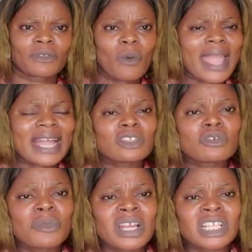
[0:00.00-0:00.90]
Why can't
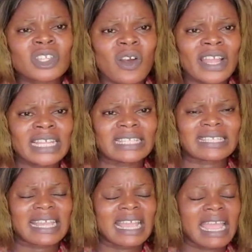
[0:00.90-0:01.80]
you monitor it?
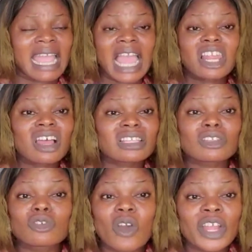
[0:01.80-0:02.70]
A lot
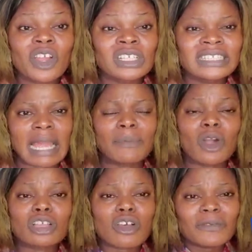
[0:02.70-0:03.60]
is going on there
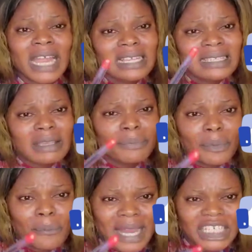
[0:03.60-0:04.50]
because of that
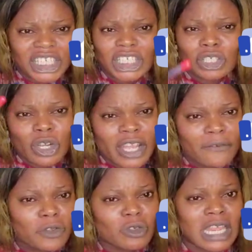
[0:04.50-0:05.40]
simple machine you
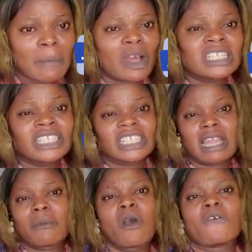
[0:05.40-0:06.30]
give to them, all in the
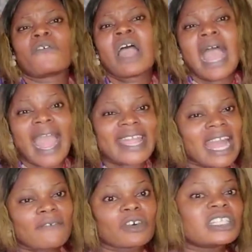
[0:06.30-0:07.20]
name of I
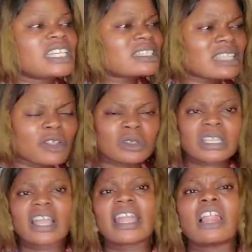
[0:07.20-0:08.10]
can. For this day, you see
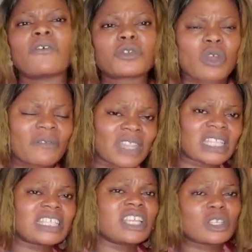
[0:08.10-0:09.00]
a girl of 12,
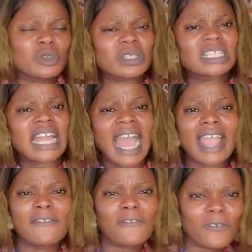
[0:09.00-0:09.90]
13 years using
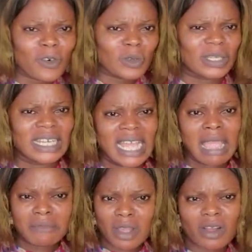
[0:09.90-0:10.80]
iPhone
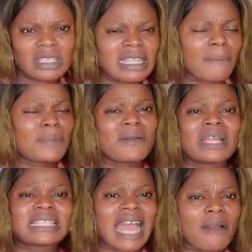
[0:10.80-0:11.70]
because their
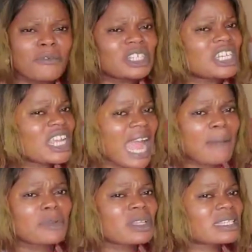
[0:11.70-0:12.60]
parents are rich.
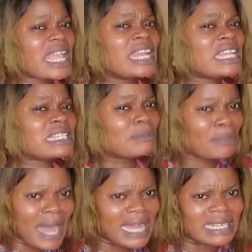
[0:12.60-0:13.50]
I'm not saying it's
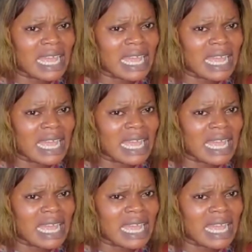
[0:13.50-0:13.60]
bad,